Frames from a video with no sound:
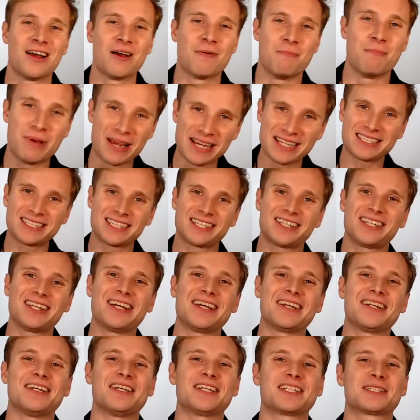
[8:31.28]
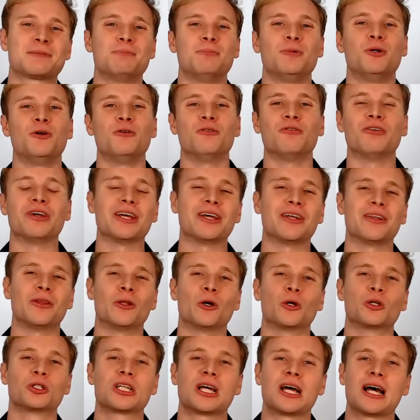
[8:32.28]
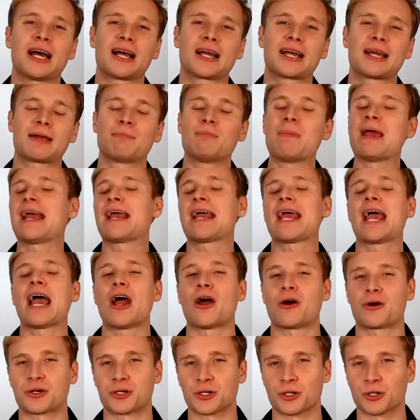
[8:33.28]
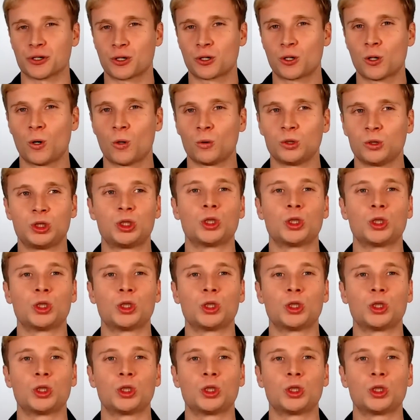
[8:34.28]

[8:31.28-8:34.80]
Basically, in this movie, there's a main character called